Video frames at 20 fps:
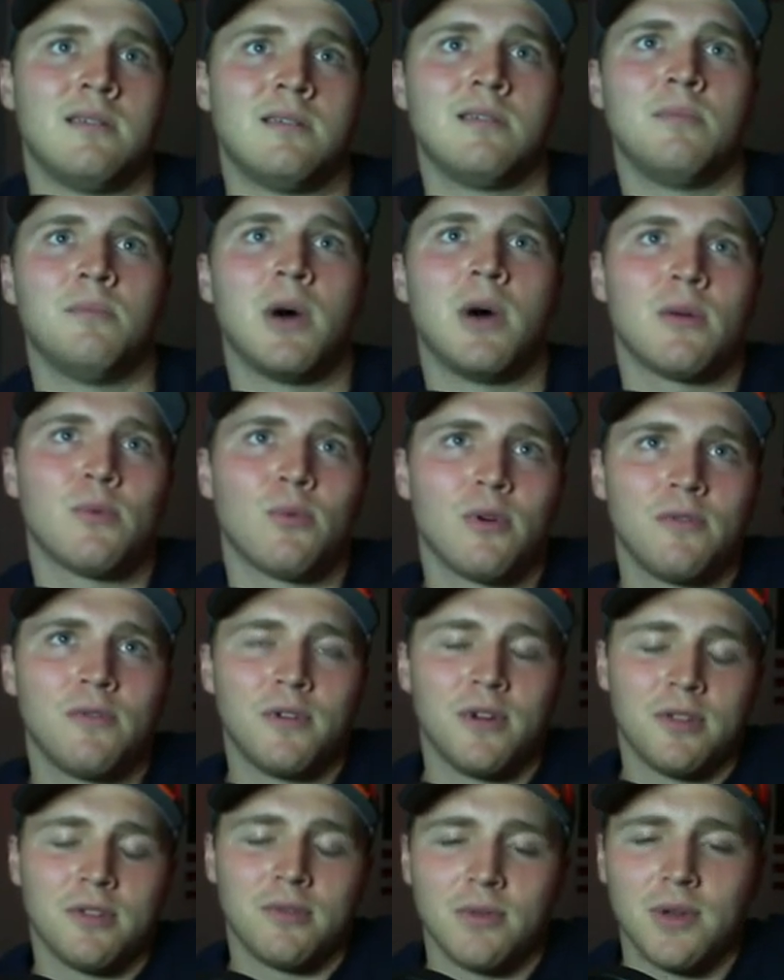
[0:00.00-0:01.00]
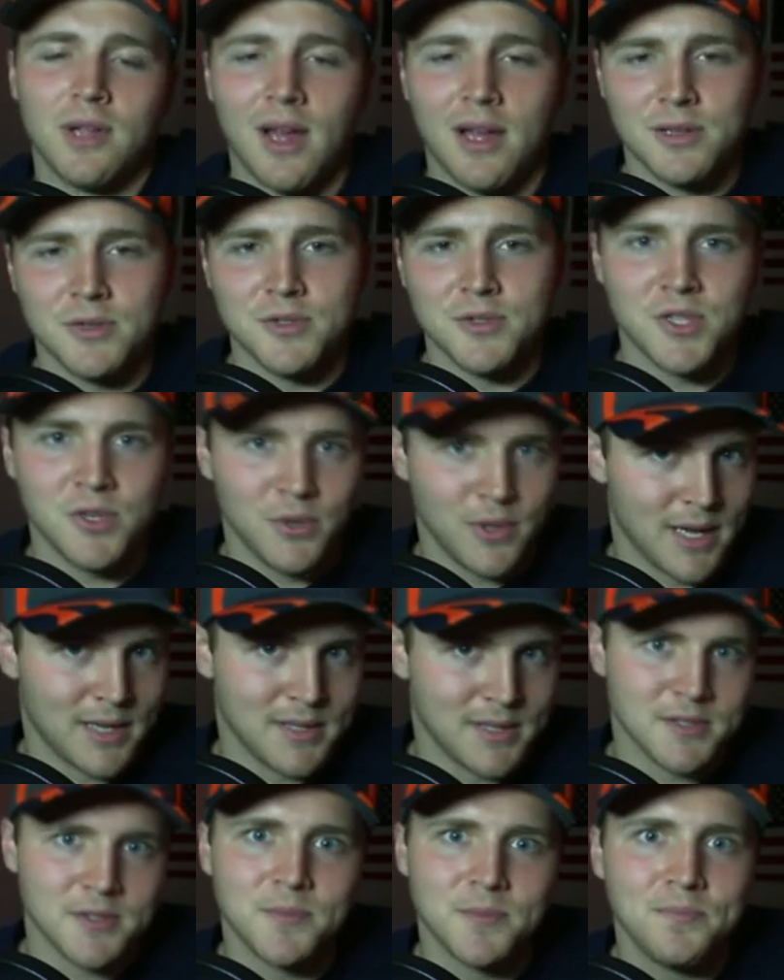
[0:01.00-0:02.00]
Modern Warfare 3, I use two
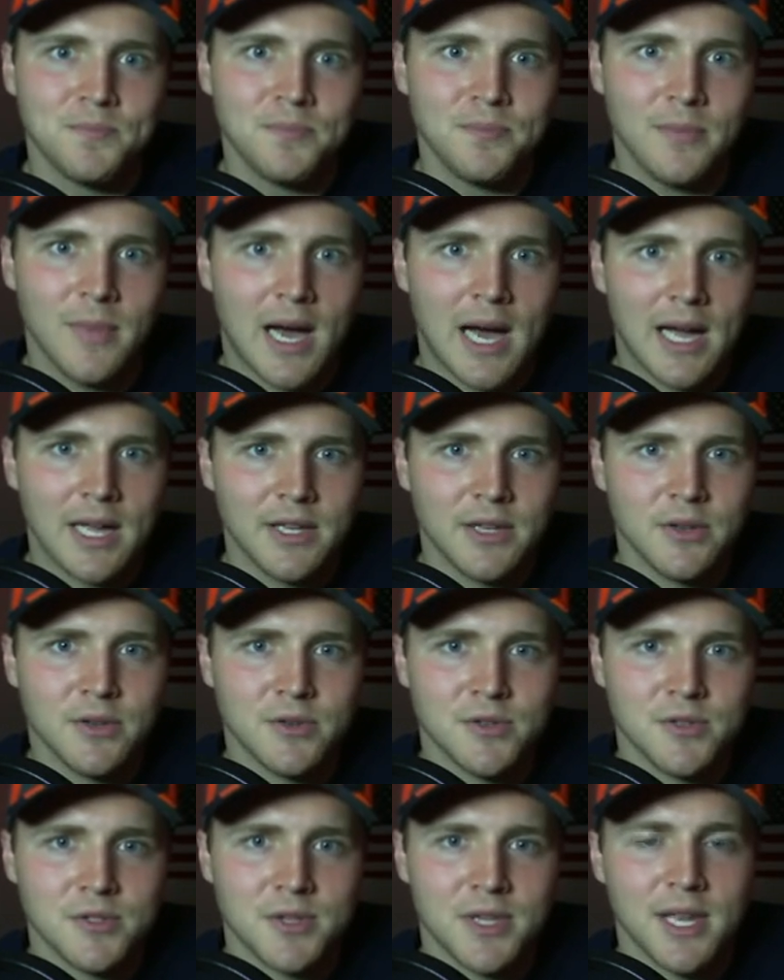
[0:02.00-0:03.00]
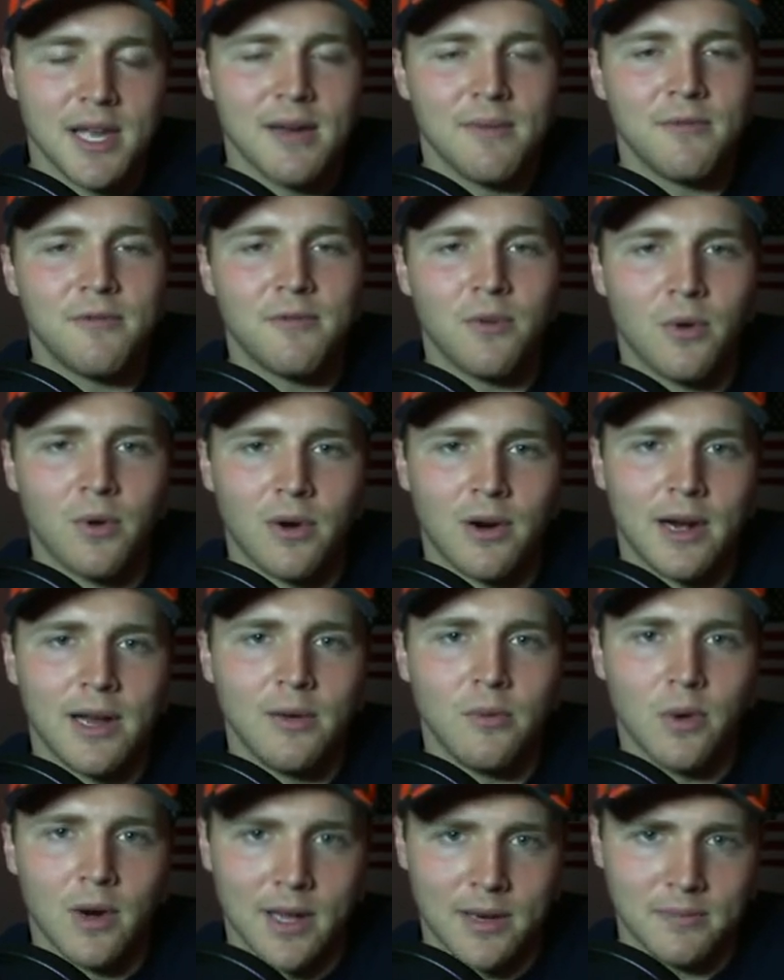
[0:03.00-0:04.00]
guns. I use the
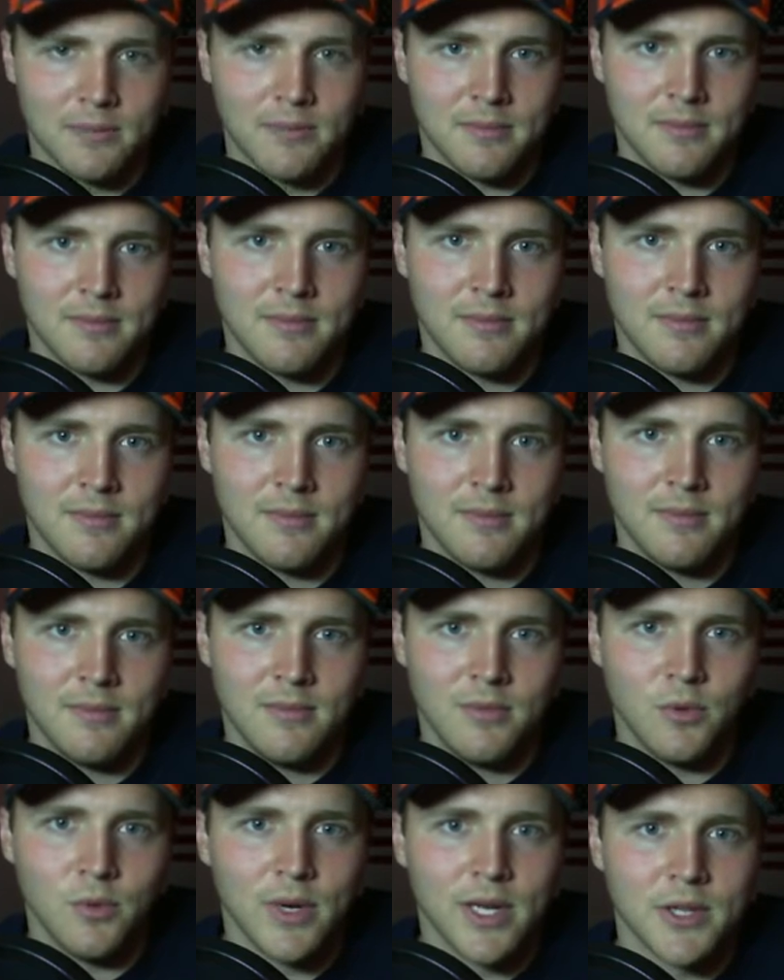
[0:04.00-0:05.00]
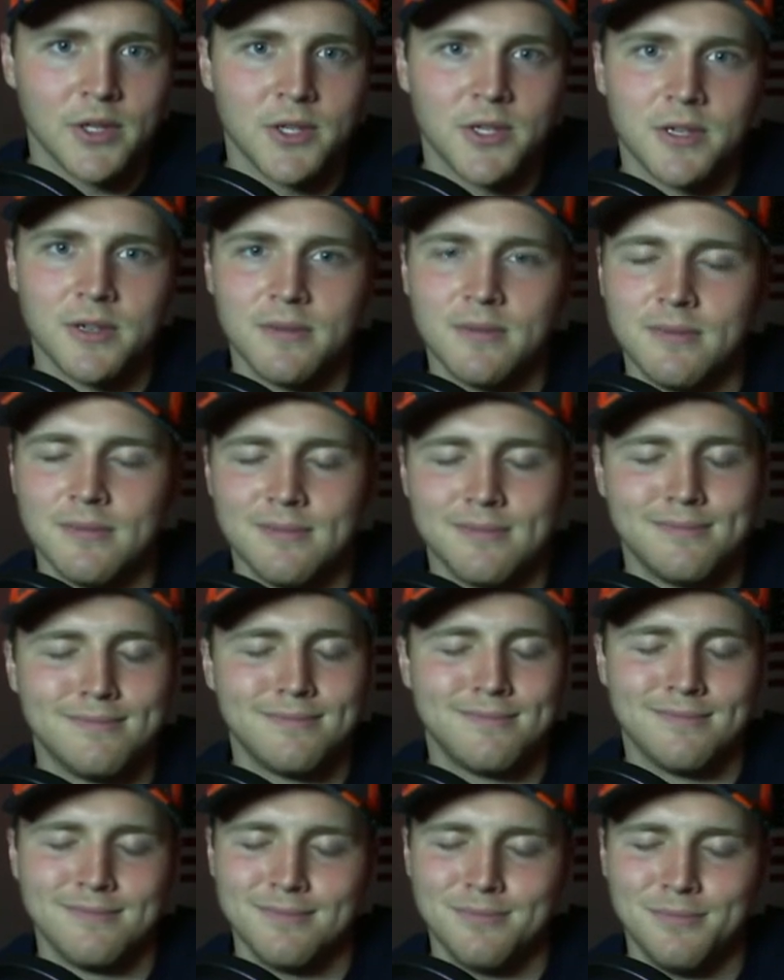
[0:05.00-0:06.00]
M4A1, which
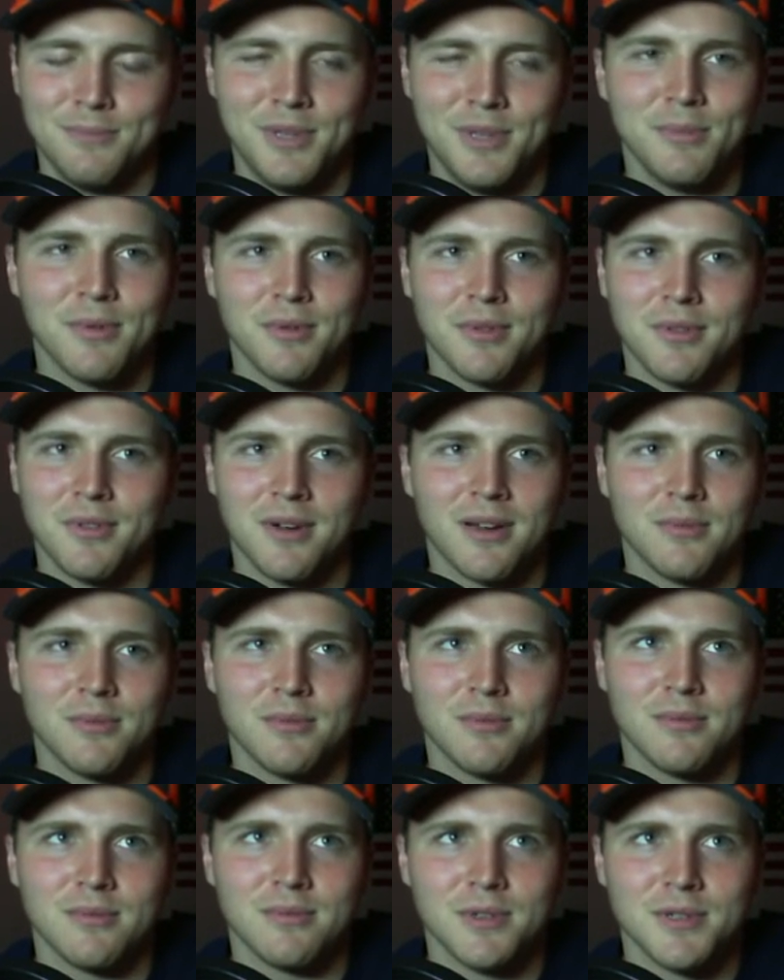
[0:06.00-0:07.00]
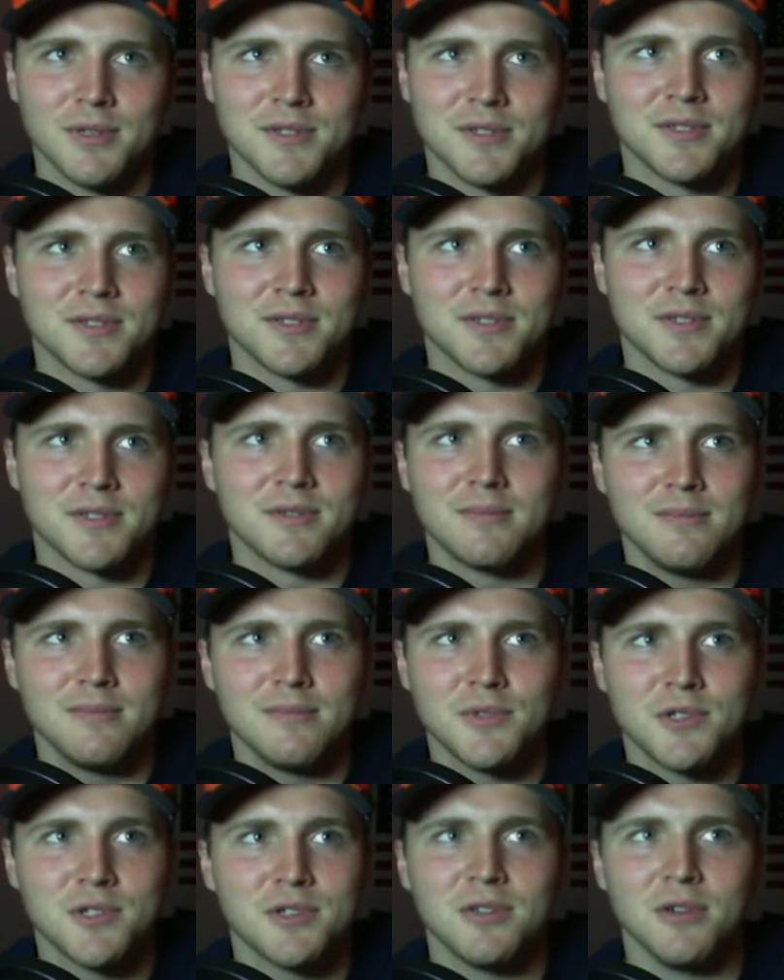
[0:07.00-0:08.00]
people thought was
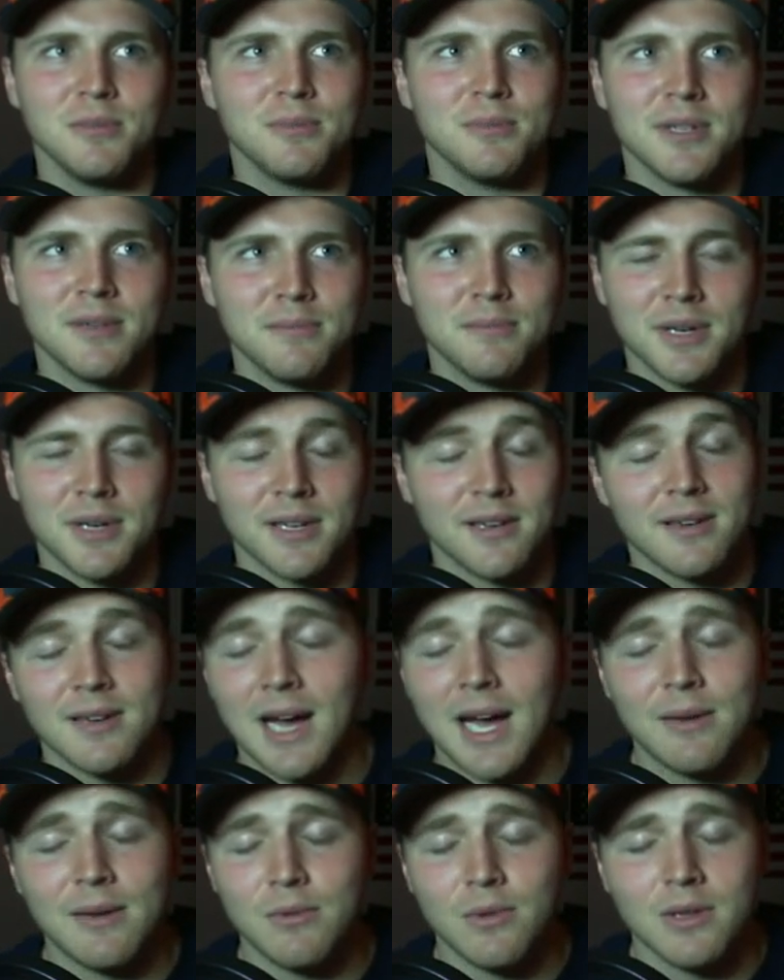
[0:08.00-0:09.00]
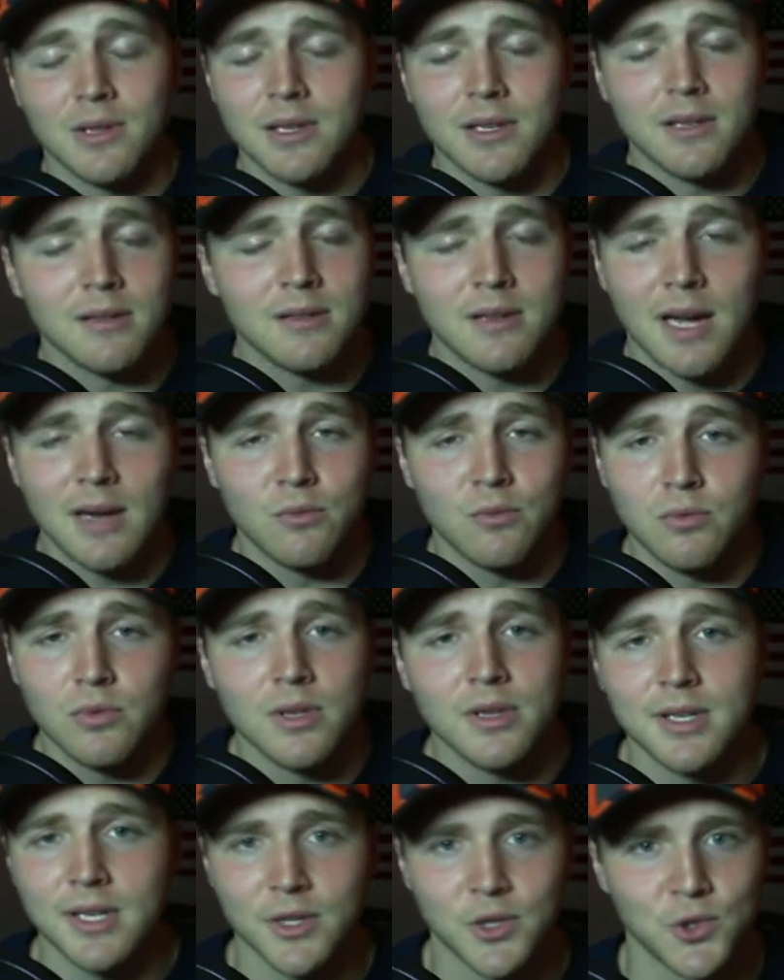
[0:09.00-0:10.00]
stupid, but I really
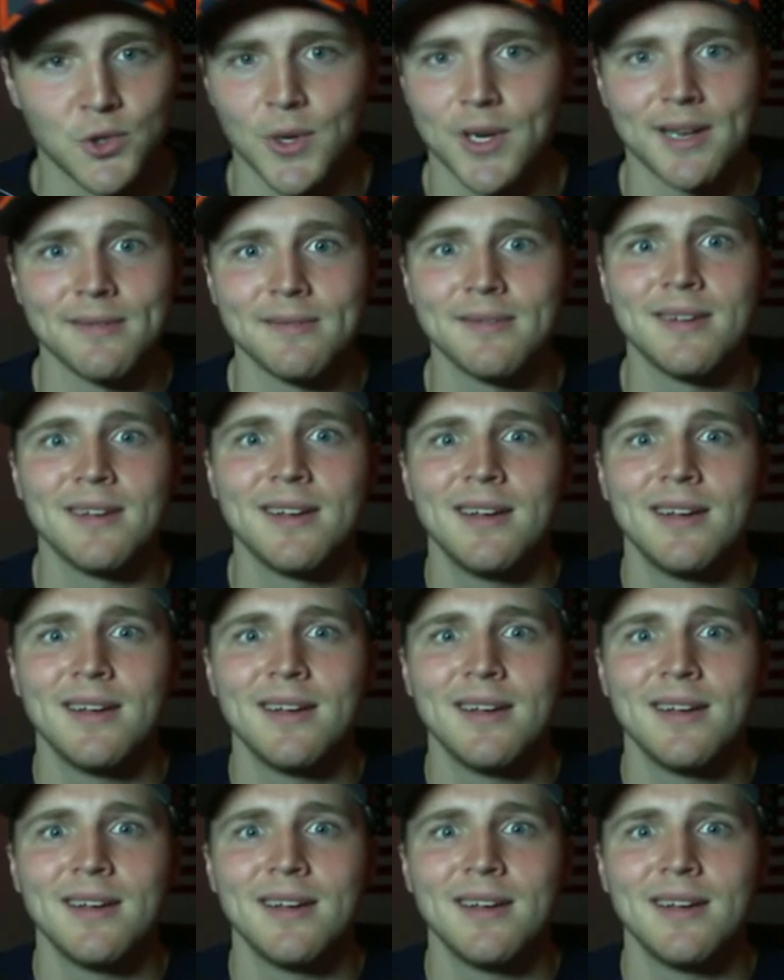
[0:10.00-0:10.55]
enjoyed it.